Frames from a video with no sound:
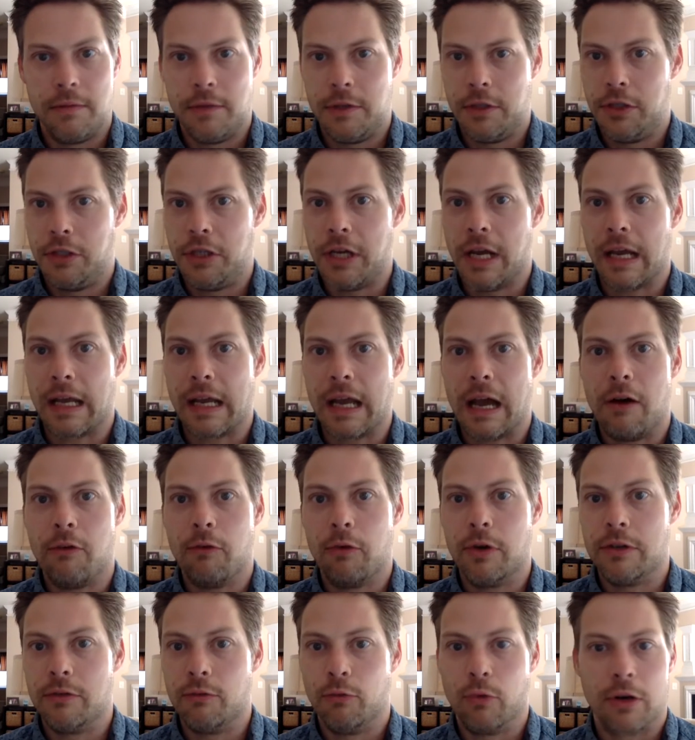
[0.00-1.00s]
Check out
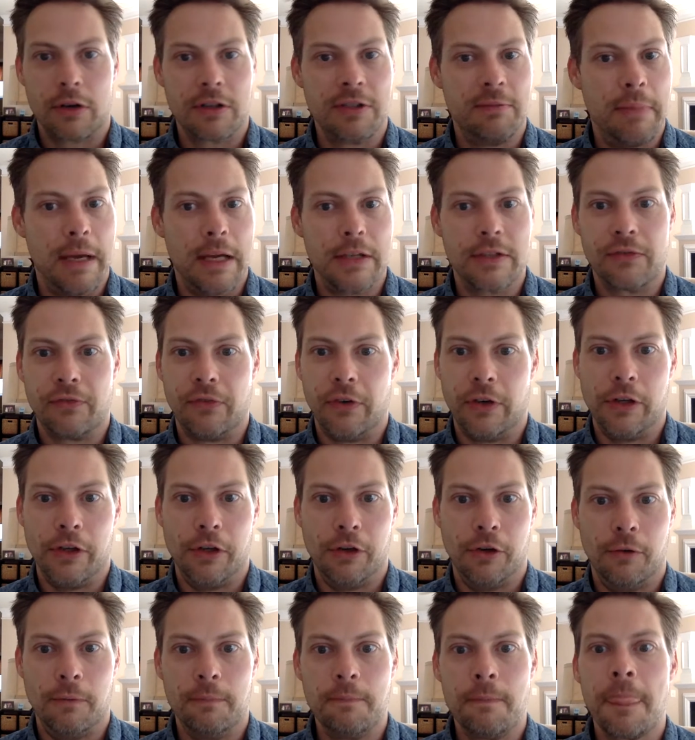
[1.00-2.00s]
what works best for
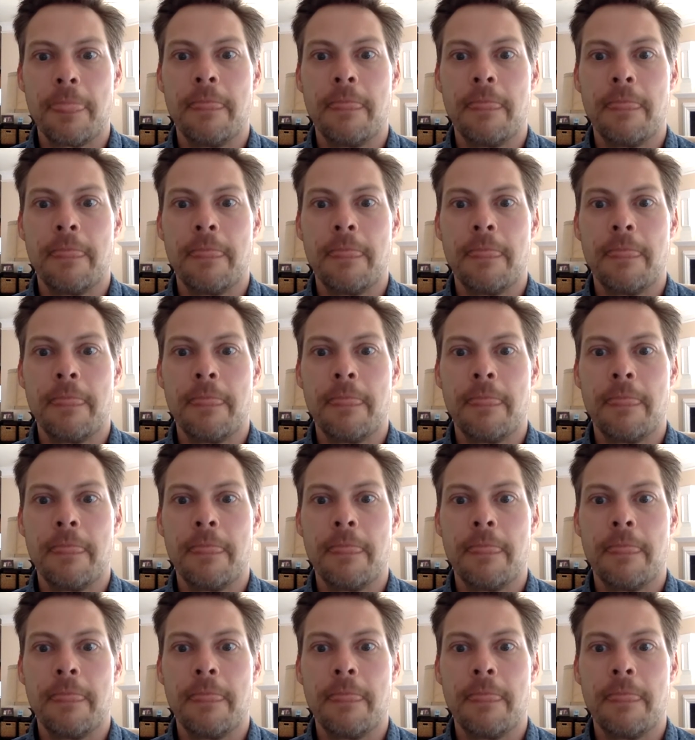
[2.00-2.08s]
you.